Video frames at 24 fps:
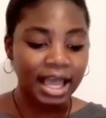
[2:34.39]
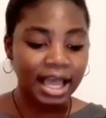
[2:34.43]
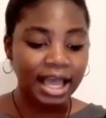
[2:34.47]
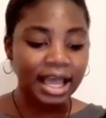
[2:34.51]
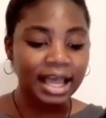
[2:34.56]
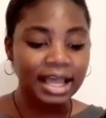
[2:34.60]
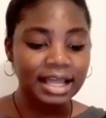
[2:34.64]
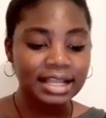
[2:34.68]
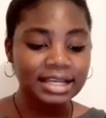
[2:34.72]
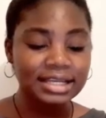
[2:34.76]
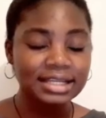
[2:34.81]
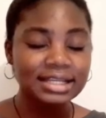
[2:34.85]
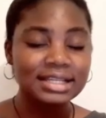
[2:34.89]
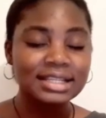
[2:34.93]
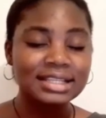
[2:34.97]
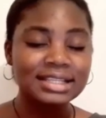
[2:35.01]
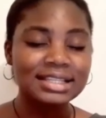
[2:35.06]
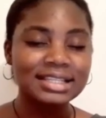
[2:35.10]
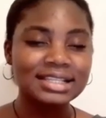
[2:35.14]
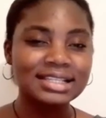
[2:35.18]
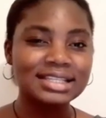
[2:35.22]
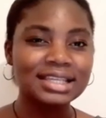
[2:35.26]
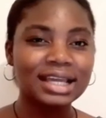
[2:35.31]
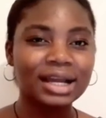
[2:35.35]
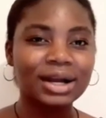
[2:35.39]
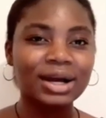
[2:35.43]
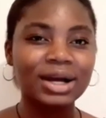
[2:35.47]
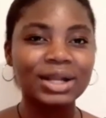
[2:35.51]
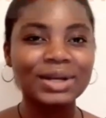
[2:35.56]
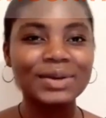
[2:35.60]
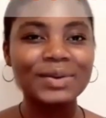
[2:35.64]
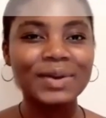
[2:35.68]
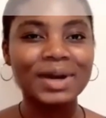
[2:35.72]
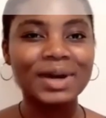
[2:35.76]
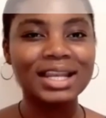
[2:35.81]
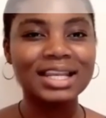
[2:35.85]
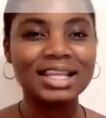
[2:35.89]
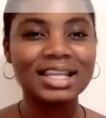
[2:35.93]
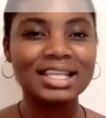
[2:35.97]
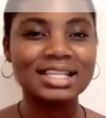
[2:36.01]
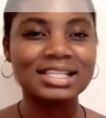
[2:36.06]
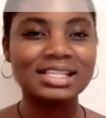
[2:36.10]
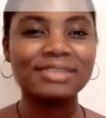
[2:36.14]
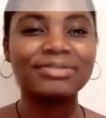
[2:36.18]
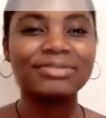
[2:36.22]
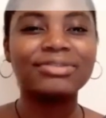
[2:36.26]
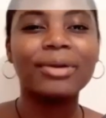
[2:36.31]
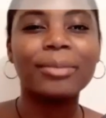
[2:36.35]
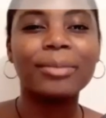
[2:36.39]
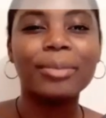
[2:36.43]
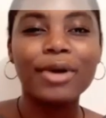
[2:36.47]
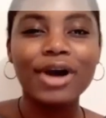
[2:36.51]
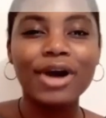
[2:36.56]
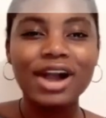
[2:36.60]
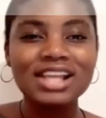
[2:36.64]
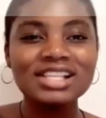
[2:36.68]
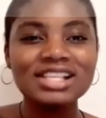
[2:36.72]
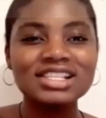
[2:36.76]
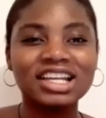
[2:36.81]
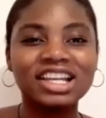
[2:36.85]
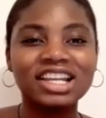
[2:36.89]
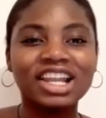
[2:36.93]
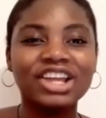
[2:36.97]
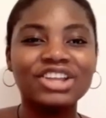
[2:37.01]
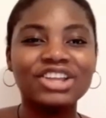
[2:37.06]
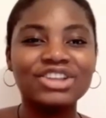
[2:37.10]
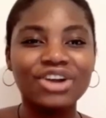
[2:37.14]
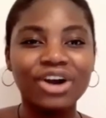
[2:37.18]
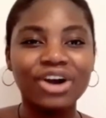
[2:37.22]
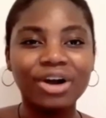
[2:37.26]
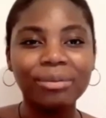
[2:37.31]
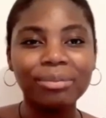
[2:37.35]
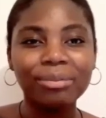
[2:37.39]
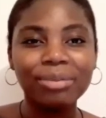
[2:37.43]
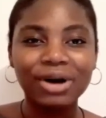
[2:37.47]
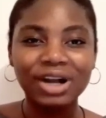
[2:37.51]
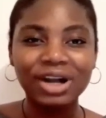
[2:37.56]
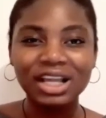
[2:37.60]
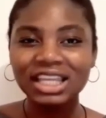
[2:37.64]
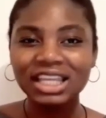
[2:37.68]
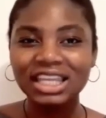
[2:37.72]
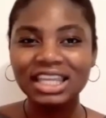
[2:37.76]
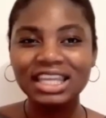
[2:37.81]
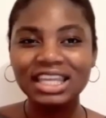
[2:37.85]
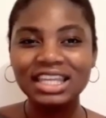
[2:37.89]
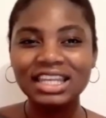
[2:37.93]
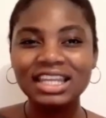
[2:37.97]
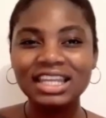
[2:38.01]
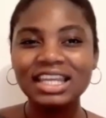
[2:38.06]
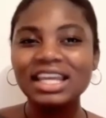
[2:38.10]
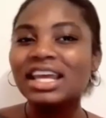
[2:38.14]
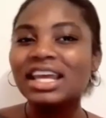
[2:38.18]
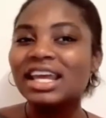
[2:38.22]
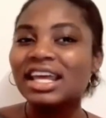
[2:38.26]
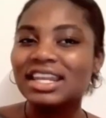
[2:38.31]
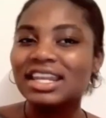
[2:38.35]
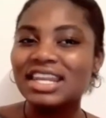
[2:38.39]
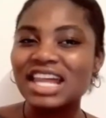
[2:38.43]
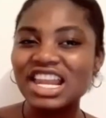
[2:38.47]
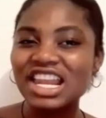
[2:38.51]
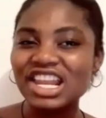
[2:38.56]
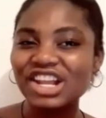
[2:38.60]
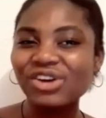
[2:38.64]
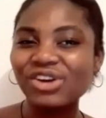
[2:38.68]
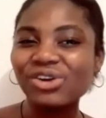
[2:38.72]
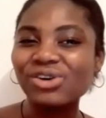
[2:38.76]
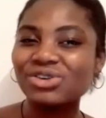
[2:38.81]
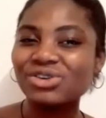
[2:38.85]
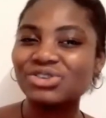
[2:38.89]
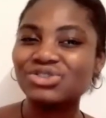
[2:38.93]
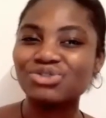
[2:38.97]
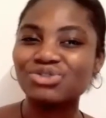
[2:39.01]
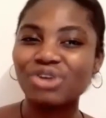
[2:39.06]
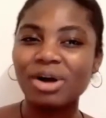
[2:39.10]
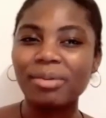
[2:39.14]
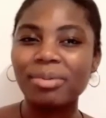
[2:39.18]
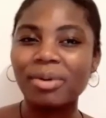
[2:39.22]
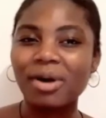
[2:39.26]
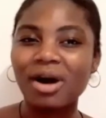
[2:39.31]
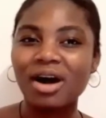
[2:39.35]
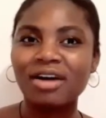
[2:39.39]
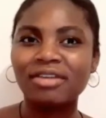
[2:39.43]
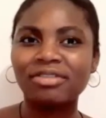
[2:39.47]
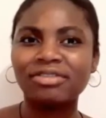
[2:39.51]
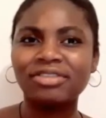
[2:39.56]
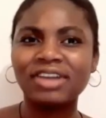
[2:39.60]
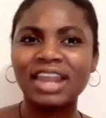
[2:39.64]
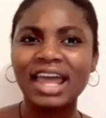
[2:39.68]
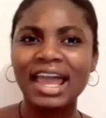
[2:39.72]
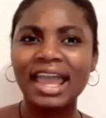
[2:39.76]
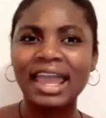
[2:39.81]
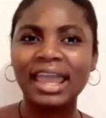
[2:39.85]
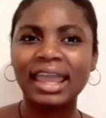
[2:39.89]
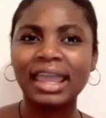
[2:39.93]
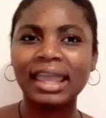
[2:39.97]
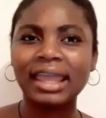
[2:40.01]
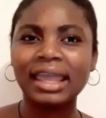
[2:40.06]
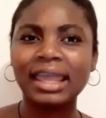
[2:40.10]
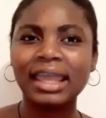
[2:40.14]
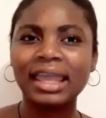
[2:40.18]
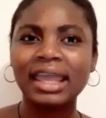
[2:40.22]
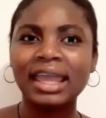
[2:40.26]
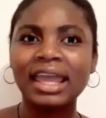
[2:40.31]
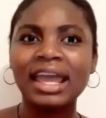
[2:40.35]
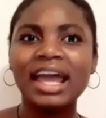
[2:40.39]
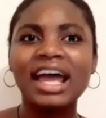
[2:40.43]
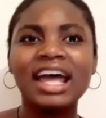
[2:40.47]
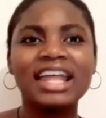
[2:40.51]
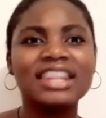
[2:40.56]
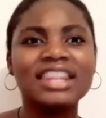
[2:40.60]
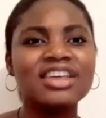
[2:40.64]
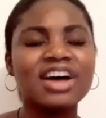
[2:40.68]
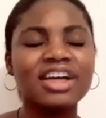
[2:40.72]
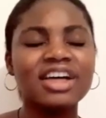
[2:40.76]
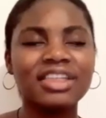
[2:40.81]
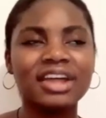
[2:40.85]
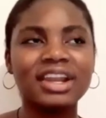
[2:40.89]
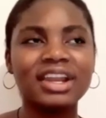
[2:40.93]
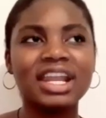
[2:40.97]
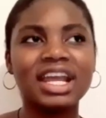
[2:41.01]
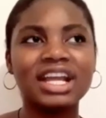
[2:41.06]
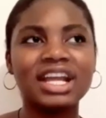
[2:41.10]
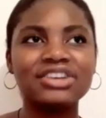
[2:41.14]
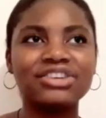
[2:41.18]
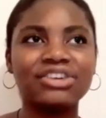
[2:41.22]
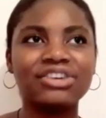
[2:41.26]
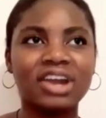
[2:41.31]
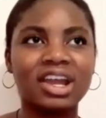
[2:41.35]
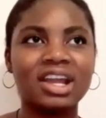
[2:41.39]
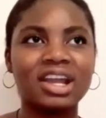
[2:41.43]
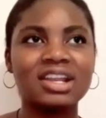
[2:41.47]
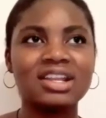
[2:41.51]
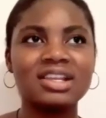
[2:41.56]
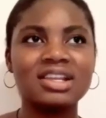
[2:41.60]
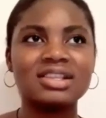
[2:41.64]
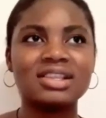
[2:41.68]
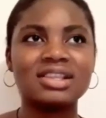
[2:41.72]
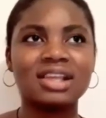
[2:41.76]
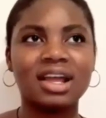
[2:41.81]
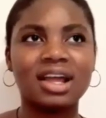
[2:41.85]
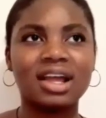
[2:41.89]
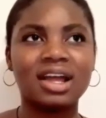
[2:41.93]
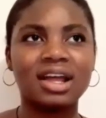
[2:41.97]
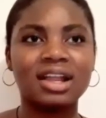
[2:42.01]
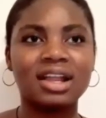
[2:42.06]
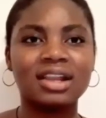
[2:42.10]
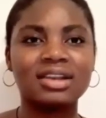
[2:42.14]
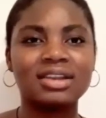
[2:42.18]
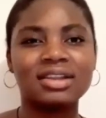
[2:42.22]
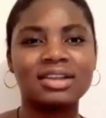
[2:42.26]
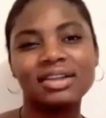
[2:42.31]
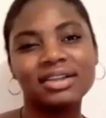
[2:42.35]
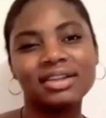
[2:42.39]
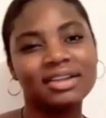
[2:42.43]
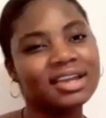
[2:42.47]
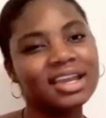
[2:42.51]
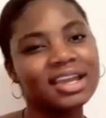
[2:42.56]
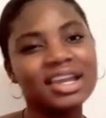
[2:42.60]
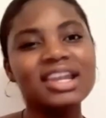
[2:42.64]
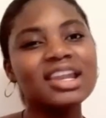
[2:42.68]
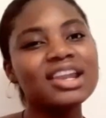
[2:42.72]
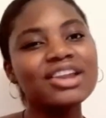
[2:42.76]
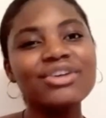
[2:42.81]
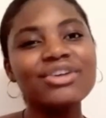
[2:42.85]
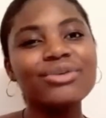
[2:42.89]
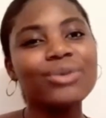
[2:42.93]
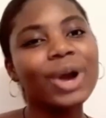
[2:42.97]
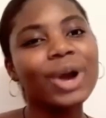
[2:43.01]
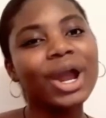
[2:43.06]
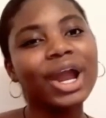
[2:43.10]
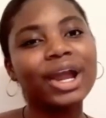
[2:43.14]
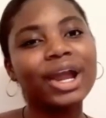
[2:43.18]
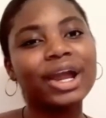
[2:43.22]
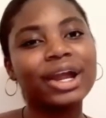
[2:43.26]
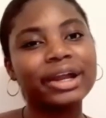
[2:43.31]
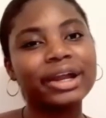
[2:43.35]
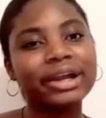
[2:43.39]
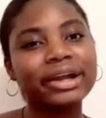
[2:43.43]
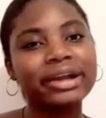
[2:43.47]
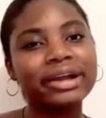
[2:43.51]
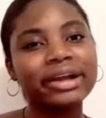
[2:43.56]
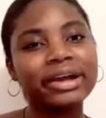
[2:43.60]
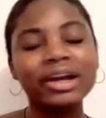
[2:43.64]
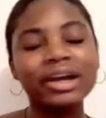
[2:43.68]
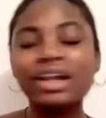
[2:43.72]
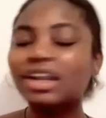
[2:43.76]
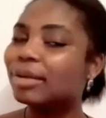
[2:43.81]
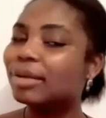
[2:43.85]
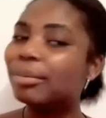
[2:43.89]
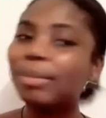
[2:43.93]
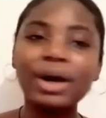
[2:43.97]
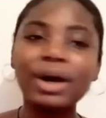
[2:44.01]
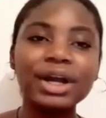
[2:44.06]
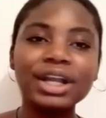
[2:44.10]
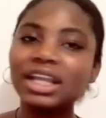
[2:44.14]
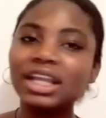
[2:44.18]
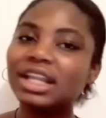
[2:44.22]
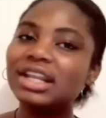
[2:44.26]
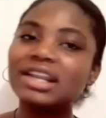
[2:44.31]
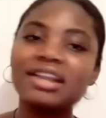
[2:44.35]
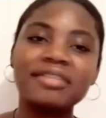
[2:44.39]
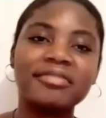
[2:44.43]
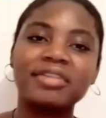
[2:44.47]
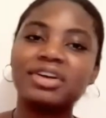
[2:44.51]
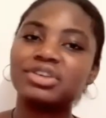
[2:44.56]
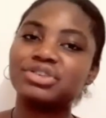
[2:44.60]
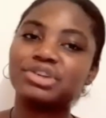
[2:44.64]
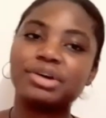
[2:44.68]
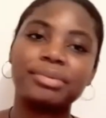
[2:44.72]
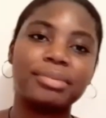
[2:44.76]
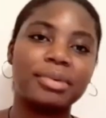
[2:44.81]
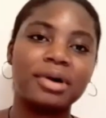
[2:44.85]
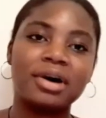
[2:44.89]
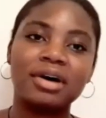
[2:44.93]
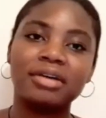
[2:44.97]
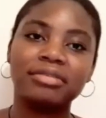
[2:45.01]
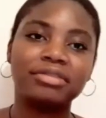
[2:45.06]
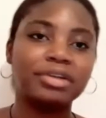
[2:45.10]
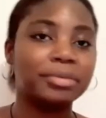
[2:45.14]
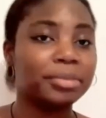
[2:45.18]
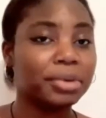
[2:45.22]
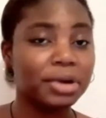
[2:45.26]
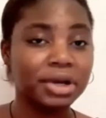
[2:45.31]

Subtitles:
And the second one is, if you point on a young pumpkin, then it go and drop off. Like, the other day I tried this and it didn't work. The pumpkin never drop off.